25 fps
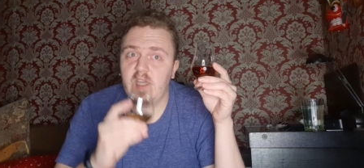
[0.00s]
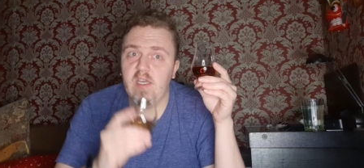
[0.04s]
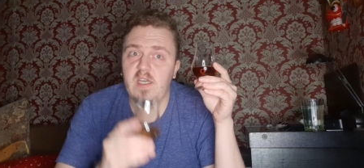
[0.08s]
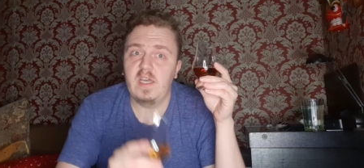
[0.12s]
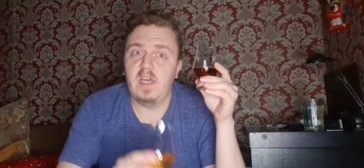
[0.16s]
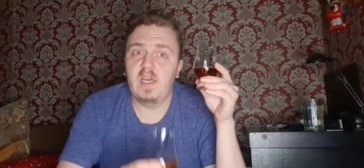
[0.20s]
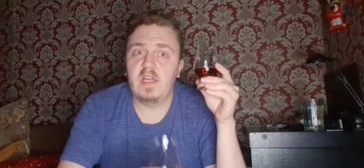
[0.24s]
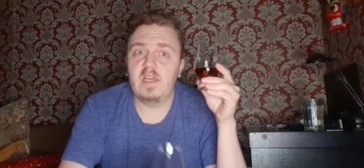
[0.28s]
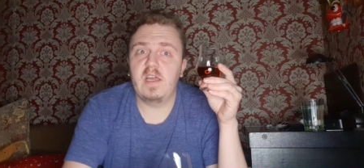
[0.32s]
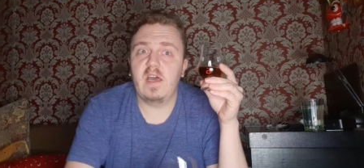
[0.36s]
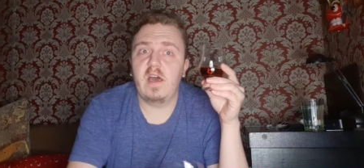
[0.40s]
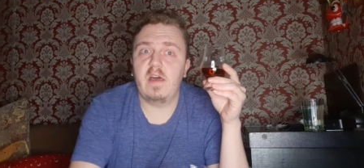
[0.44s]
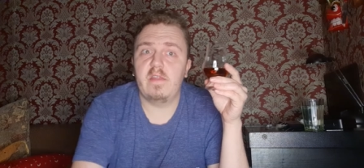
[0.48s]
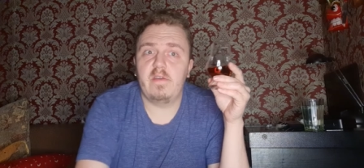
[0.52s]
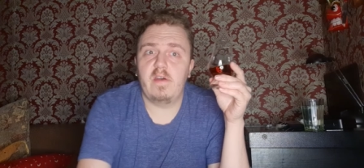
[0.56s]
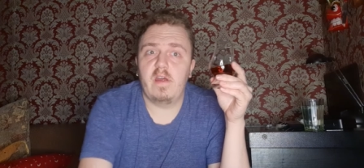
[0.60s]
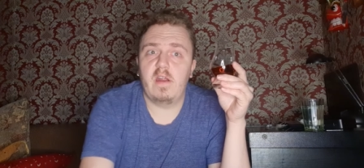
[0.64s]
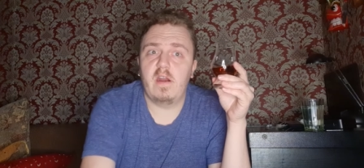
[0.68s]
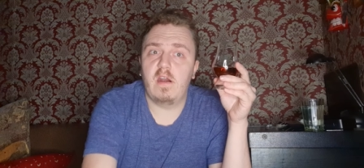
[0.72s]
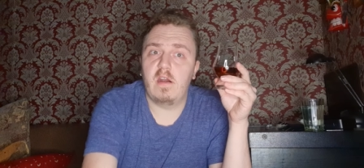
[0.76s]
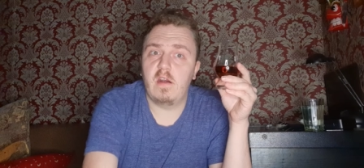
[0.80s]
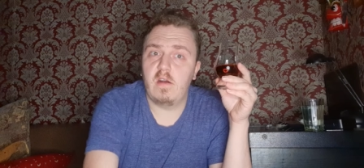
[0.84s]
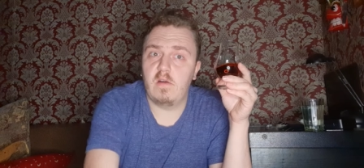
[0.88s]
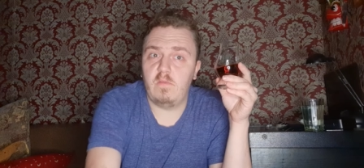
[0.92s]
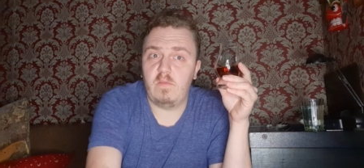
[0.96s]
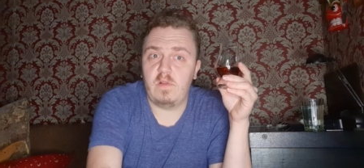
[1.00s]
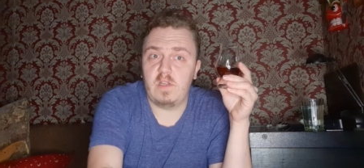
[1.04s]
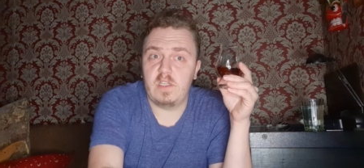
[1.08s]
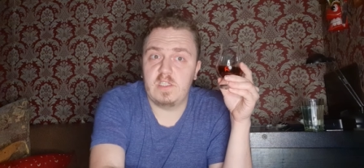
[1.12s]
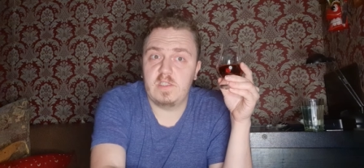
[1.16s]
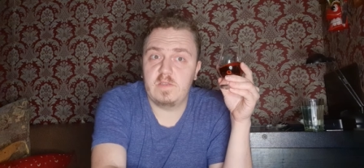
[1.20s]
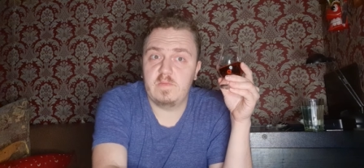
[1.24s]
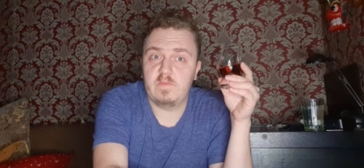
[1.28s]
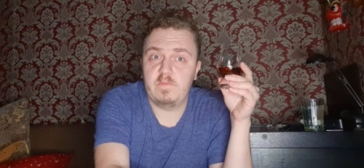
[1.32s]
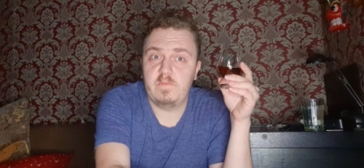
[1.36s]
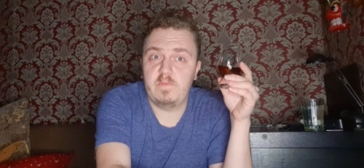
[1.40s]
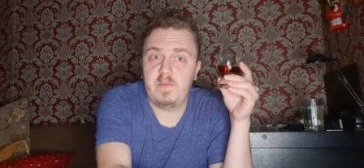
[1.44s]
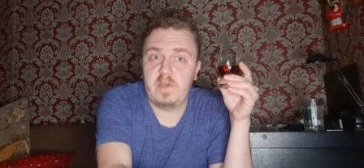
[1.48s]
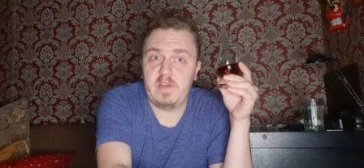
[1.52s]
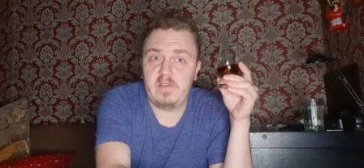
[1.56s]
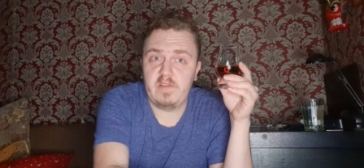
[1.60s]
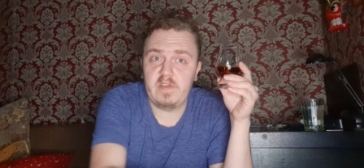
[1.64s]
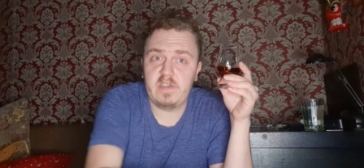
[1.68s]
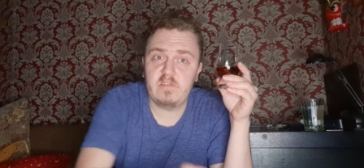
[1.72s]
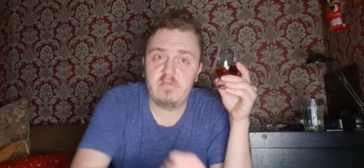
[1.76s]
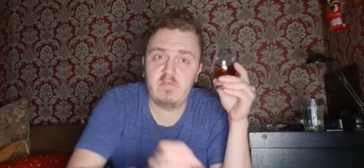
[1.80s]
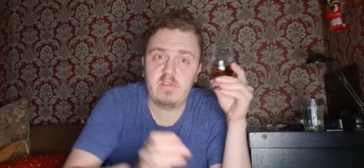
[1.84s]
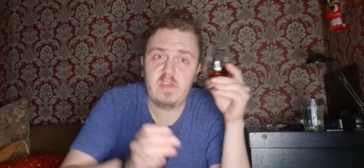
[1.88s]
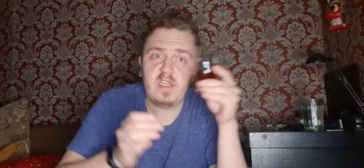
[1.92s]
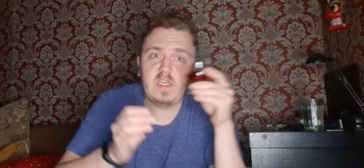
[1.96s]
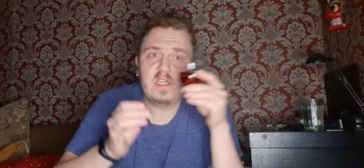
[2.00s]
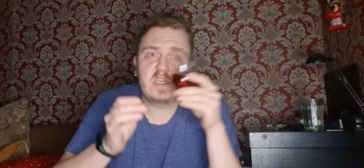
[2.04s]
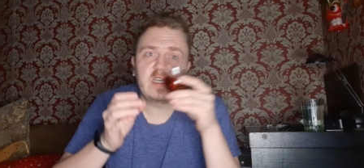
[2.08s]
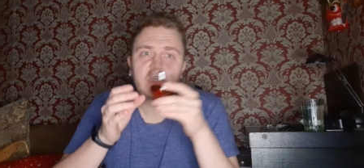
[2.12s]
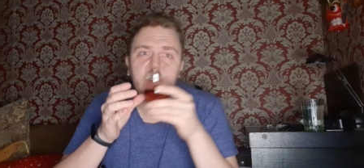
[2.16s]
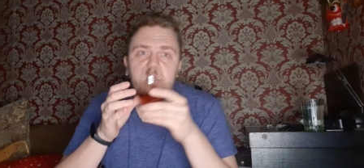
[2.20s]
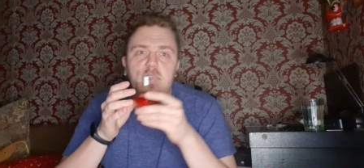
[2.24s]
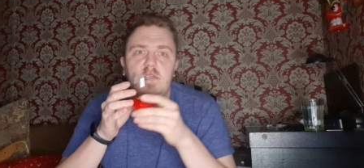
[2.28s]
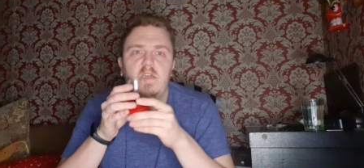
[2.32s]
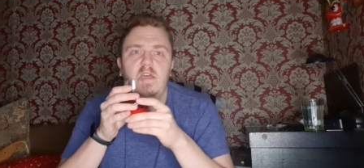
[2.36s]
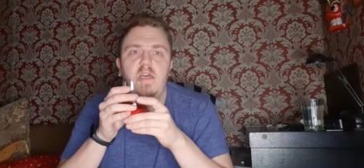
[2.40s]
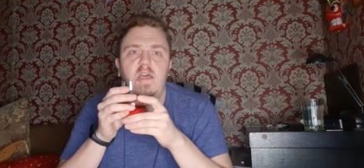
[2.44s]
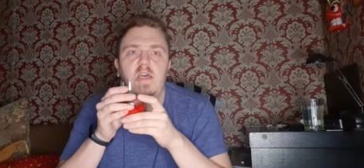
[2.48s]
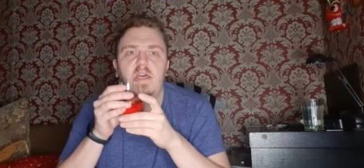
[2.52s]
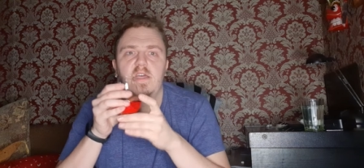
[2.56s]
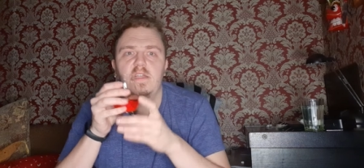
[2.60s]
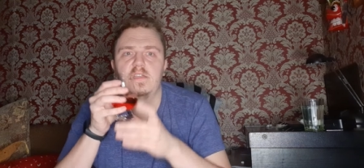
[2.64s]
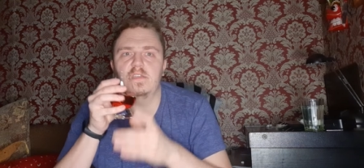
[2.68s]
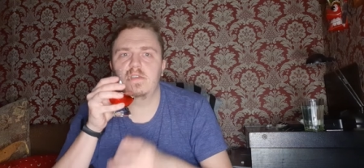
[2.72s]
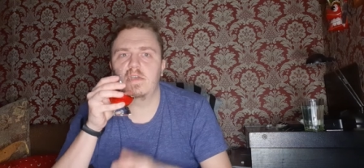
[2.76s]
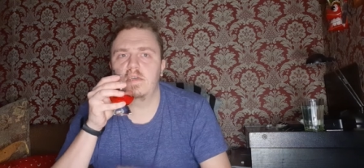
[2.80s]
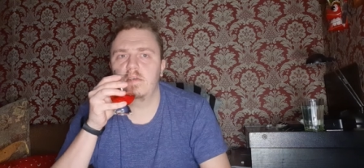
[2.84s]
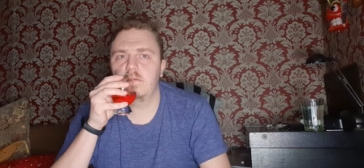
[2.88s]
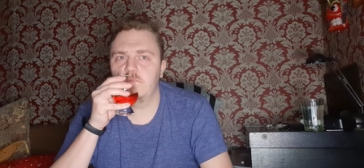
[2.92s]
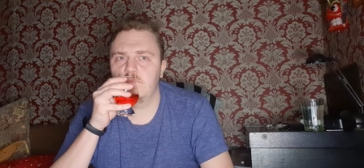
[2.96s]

another herbal spirit drink, and